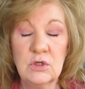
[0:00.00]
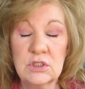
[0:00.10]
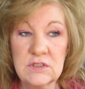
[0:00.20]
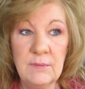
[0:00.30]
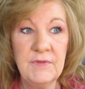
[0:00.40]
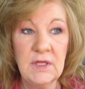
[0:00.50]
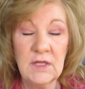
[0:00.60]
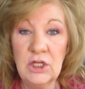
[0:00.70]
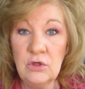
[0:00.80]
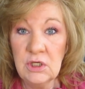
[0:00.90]
or something
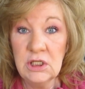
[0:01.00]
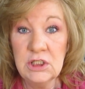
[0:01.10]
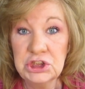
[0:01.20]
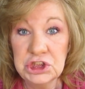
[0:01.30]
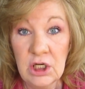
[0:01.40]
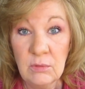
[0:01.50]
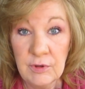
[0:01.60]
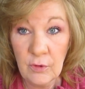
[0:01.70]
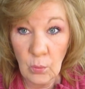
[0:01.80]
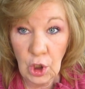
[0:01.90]
that you need to share
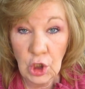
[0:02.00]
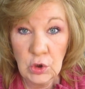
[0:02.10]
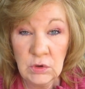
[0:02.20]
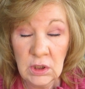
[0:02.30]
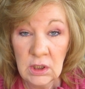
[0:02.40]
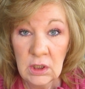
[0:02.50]
with the world,